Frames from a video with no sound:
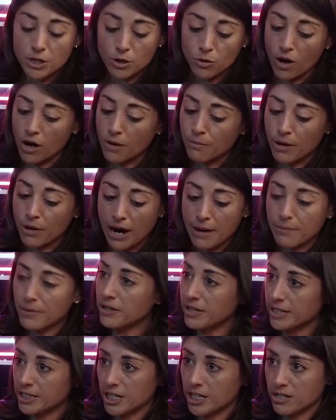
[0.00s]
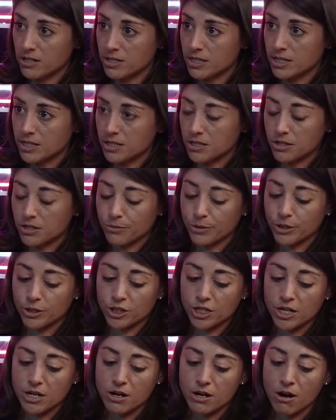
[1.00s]
our primary channels of
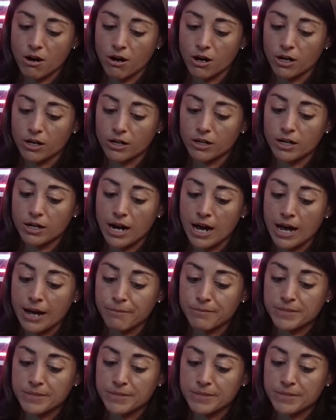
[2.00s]
distribution are um,